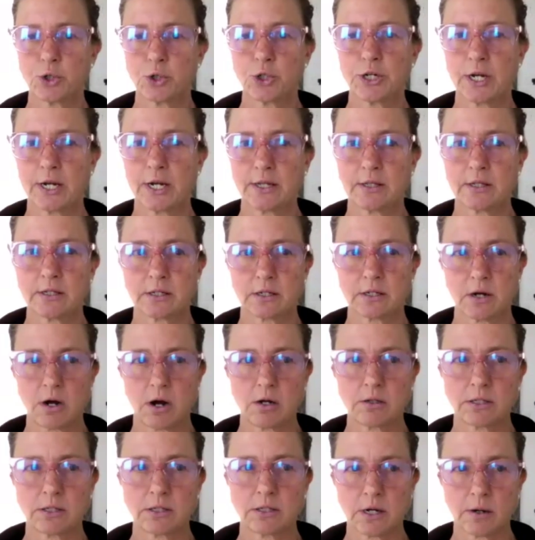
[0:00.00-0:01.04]
understand this
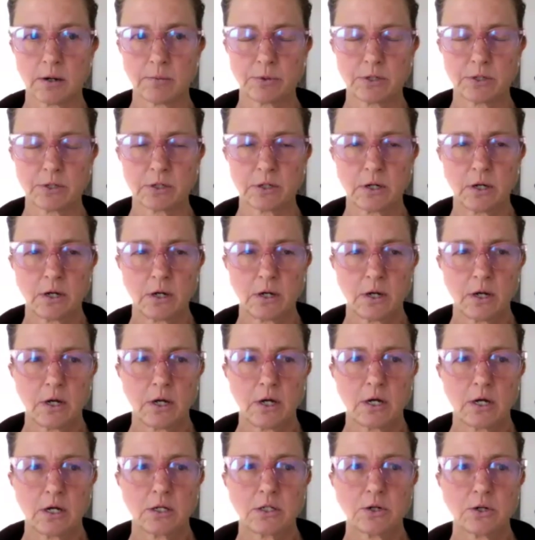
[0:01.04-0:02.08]
concept.
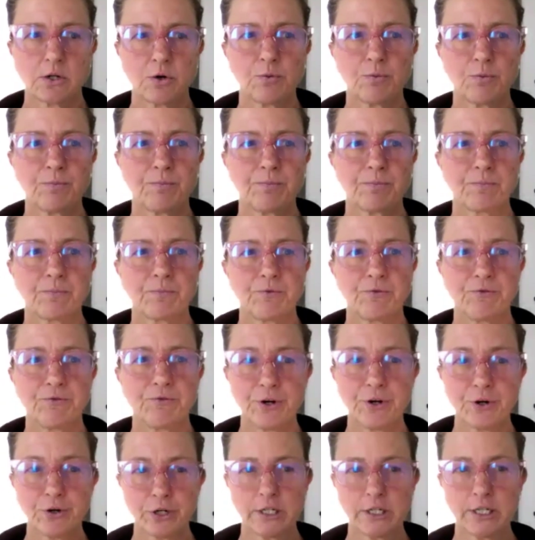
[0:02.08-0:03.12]
So
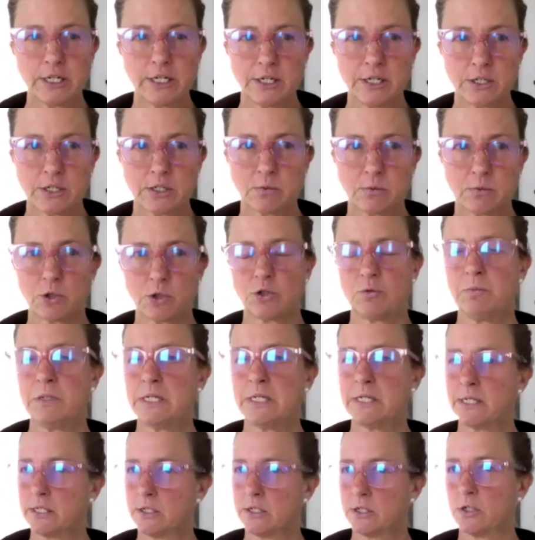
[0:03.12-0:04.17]
virulence, which
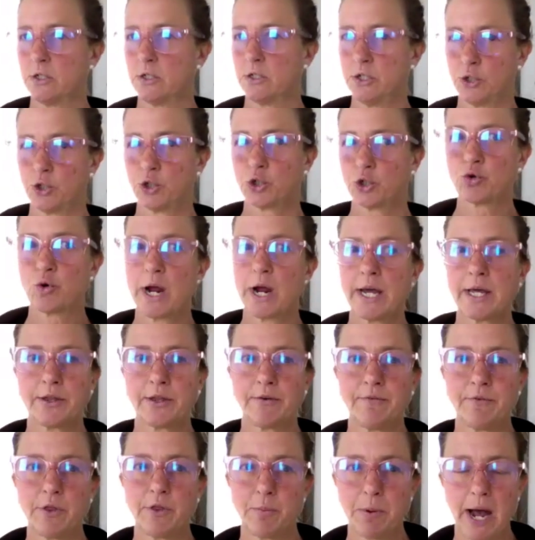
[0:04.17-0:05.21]
means the
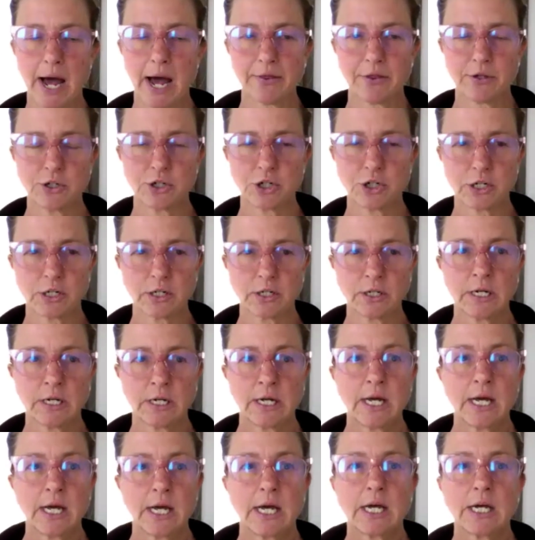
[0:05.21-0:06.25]
strength of the pathogen,
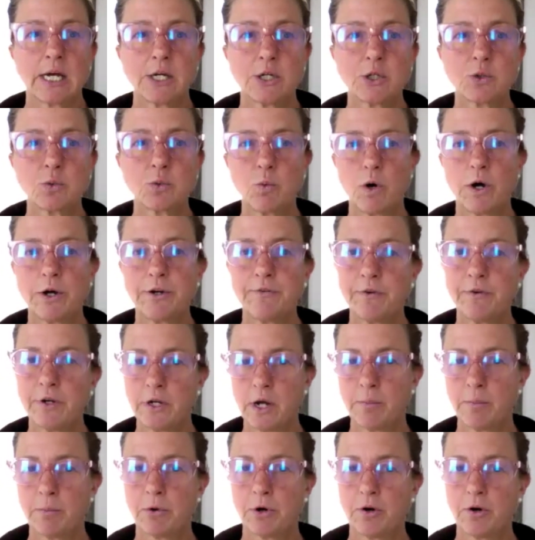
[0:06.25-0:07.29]
is one of a
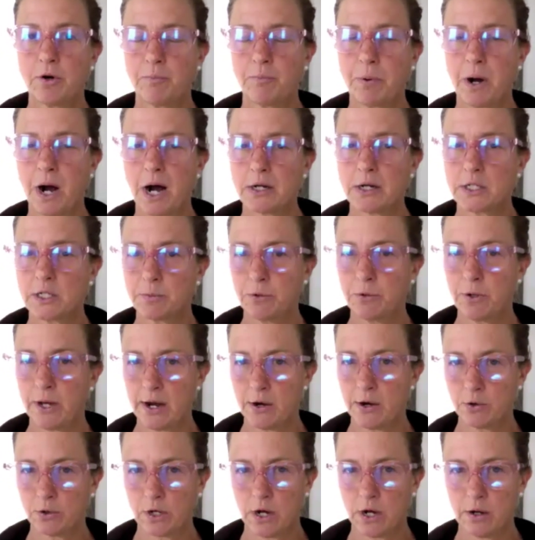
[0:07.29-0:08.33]
number of possible
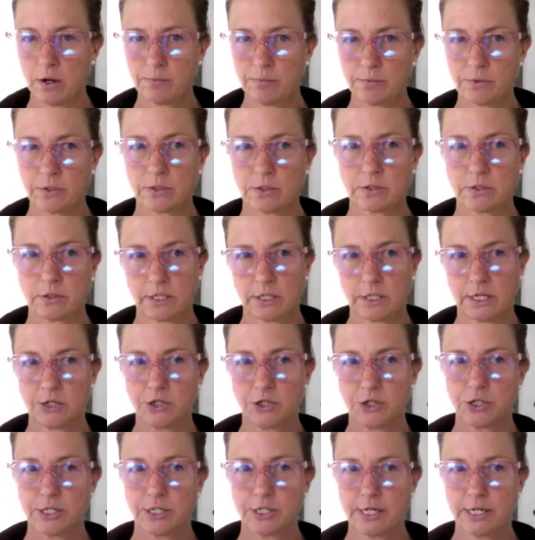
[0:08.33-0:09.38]
outcomes. Like I
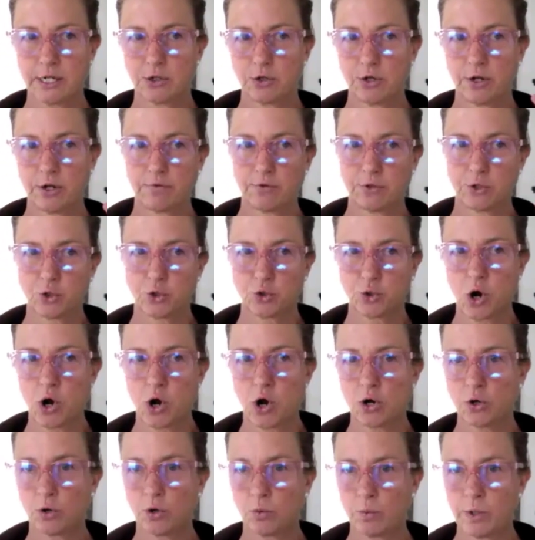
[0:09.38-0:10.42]
just said, you have a
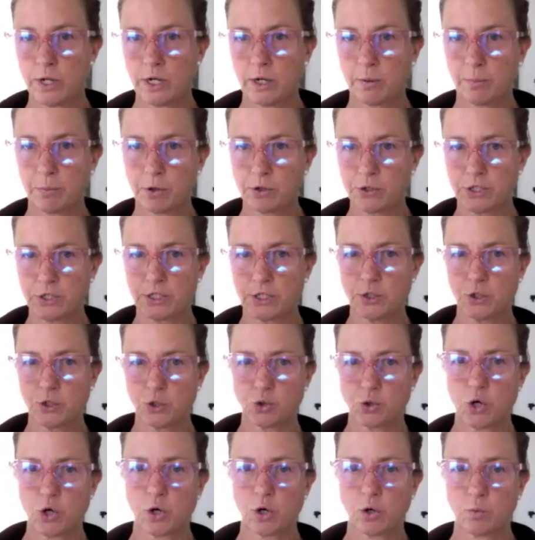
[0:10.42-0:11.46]
strong or weak person, a
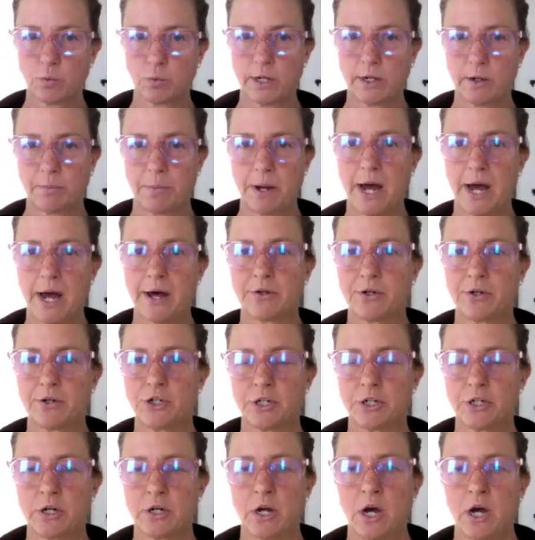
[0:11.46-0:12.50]
strong or weak
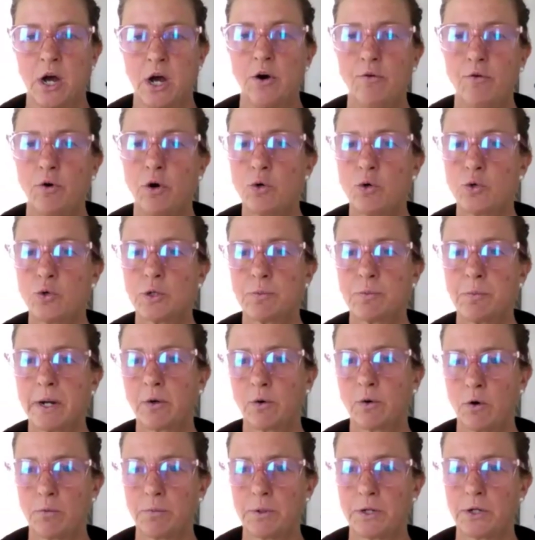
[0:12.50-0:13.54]
pathogen of host
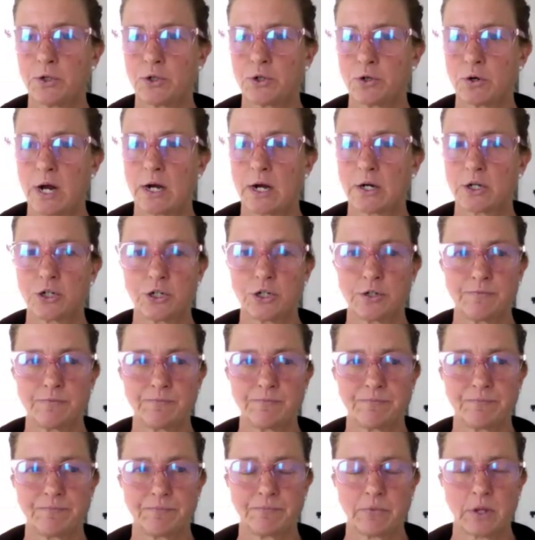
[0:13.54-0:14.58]
microbe interaction.
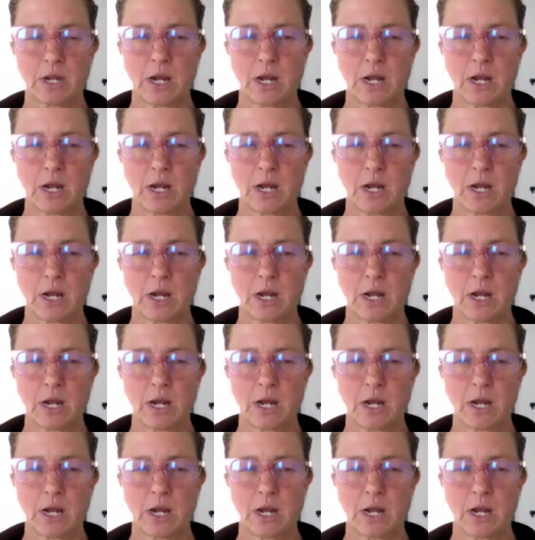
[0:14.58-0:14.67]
